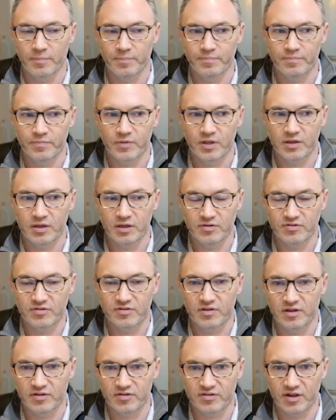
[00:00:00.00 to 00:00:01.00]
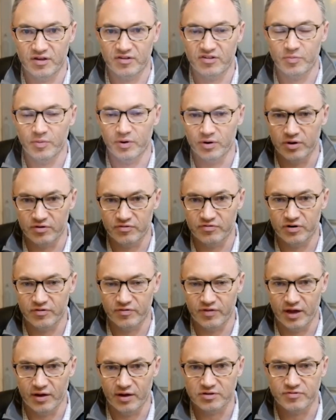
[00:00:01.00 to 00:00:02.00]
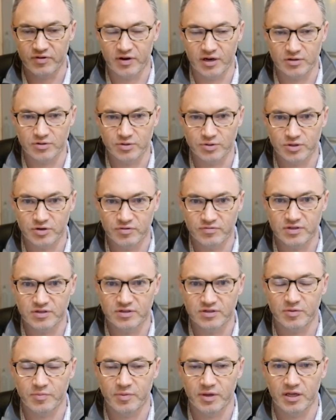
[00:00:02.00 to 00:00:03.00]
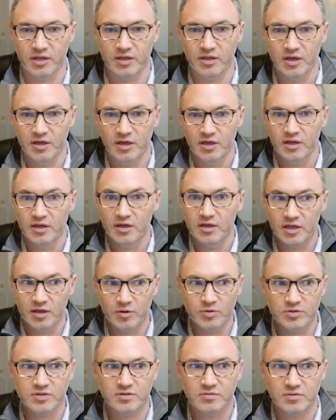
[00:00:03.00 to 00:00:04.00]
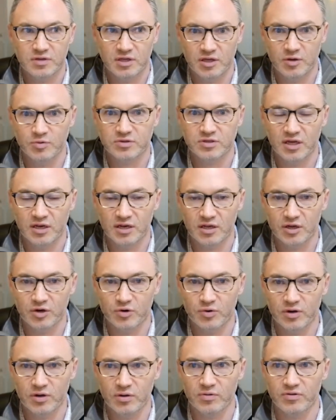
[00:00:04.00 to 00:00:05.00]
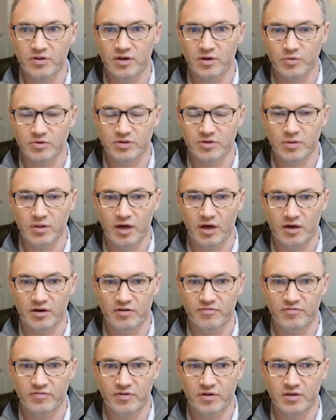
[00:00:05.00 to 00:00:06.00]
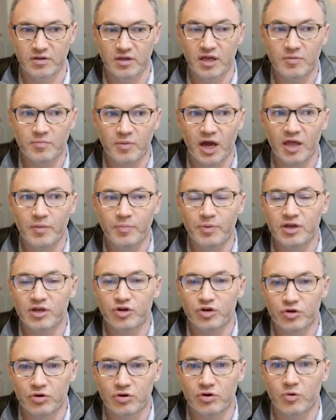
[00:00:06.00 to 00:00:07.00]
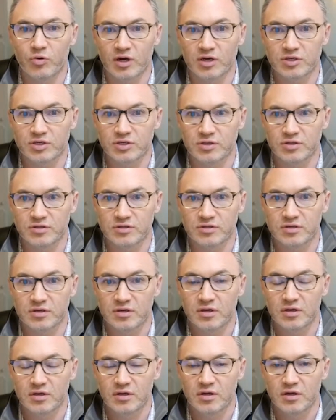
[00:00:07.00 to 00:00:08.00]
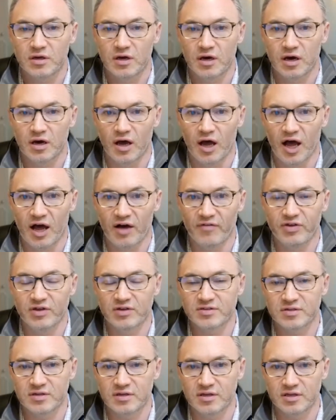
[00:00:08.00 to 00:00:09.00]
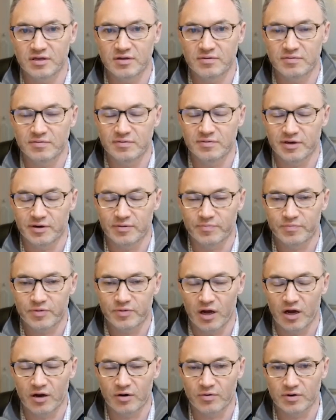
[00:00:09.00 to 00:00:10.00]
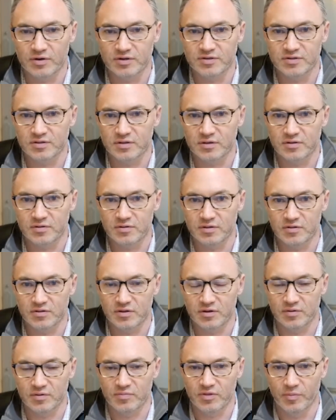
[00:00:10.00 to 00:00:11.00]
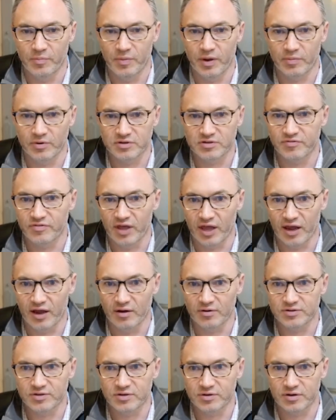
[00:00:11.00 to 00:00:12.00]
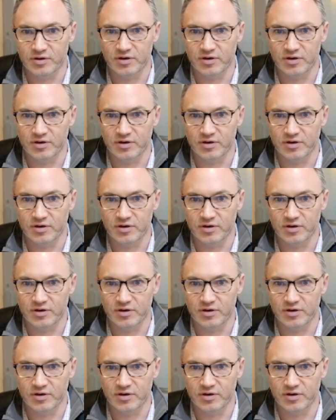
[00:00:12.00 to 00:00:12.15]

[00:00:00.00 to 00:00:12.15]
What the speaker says: his testimony in front of the House Financial Services Committee, he was getting grilled. And it was a lot of, in my opinion, good questions. Obviously, you know, Congress, the members of the House are going to